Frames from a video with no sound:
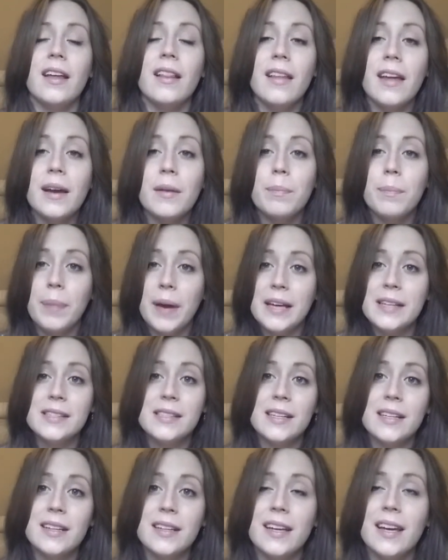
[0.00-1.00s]
like
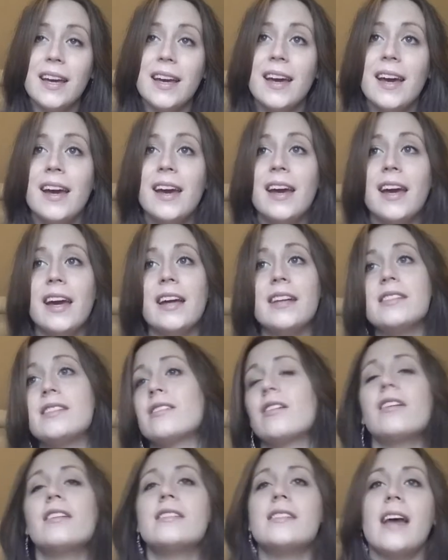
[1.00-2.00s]
basically it
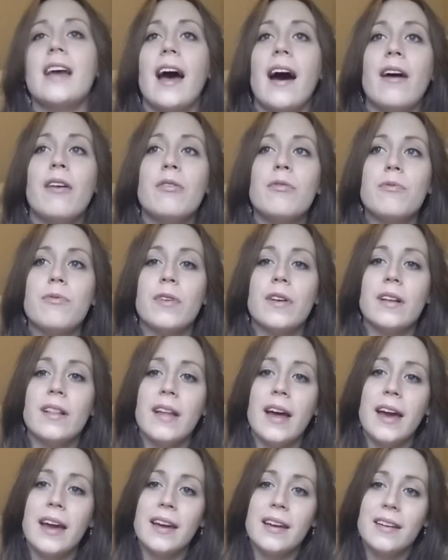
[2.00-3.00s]
starts out for
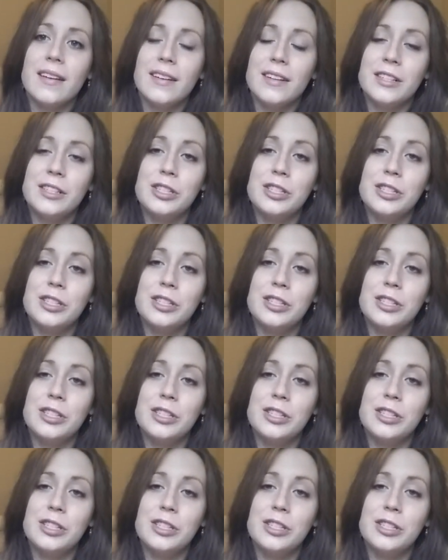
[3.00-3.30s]
like